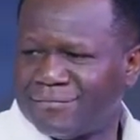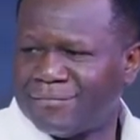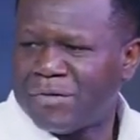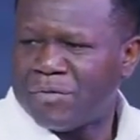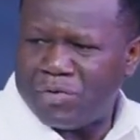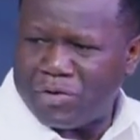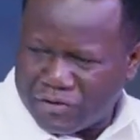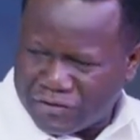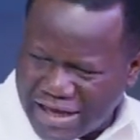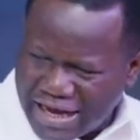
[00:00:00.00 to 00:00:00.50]

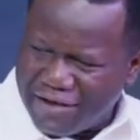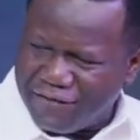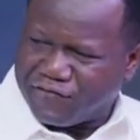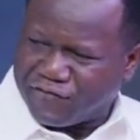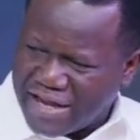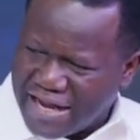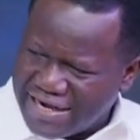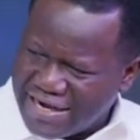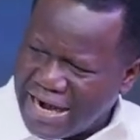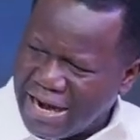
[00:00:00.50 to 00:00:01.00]
Because
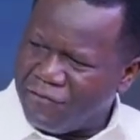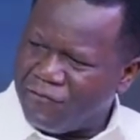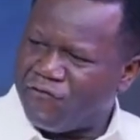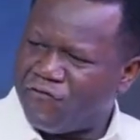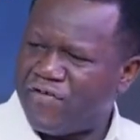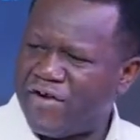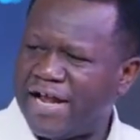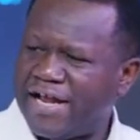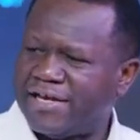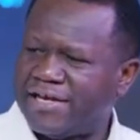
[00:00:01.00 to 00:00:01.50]
after I now
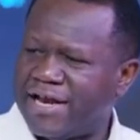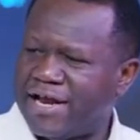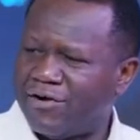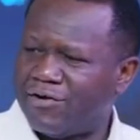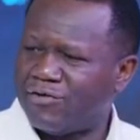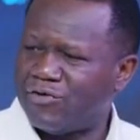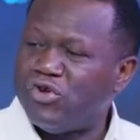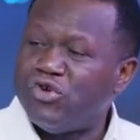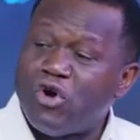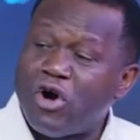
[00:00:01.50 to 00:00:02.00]
find out,
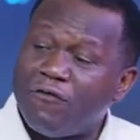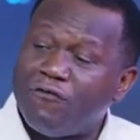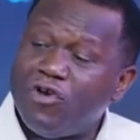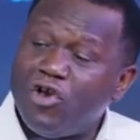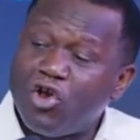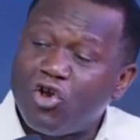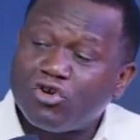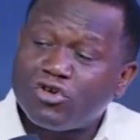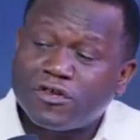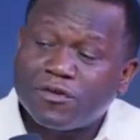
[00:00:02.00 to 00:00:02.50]
you have
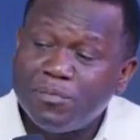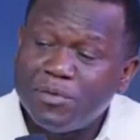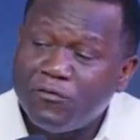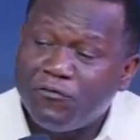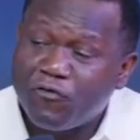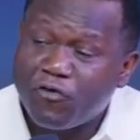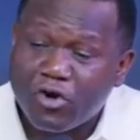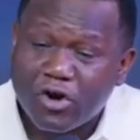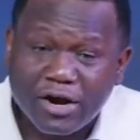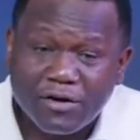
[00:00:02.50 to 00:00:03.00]
lost me
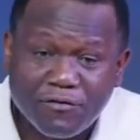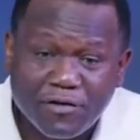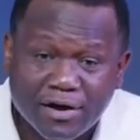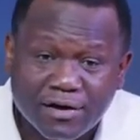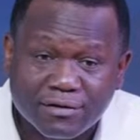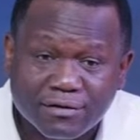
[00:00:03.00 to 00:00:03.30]
forever.